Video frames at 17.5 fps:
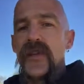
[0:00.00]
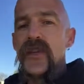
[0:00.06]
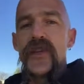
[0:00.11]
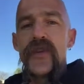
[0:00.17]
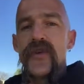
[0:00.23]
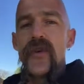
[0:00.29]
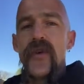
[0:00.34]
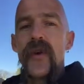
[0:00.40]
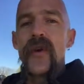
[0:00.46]

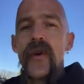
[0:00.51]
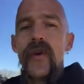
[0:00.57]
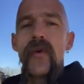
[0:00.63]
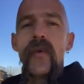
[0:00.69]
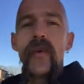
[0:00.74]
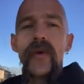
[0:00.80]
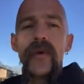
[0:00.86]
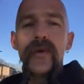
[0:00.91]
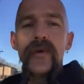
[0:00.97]
destroying our
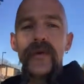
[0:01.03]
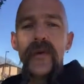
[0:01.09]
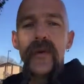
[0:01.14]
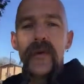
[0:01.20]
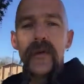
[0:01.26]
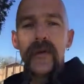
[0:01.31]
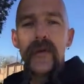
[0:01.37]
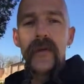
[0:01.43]
world.